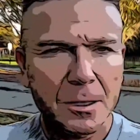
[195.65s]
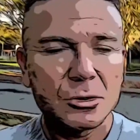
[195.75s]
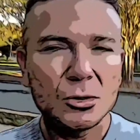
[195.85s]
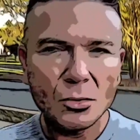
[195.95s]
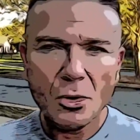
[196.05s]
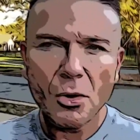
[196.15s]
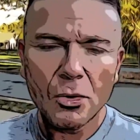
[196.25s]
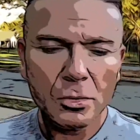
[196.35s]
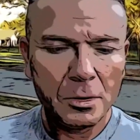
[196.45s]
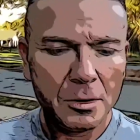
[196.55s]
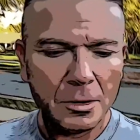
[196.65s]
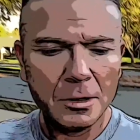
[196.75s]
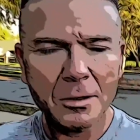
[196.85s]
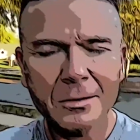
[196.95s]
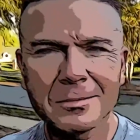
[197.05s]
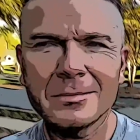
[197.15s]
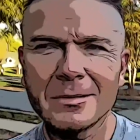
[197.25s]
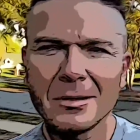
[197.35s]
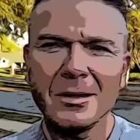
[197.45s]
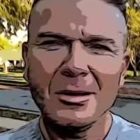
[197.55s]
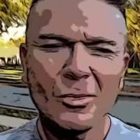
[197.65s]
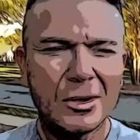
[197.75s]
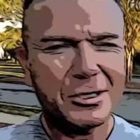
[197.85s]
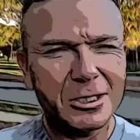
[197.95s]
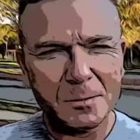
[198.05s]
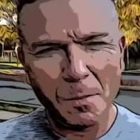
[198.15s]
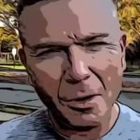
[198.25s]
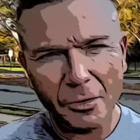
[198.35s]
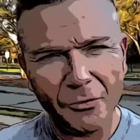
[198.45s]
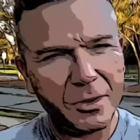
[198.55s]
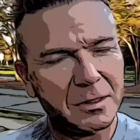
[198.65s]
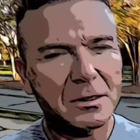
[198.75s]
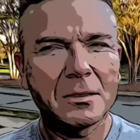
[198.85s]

too cold, you know? Where it's just perfect.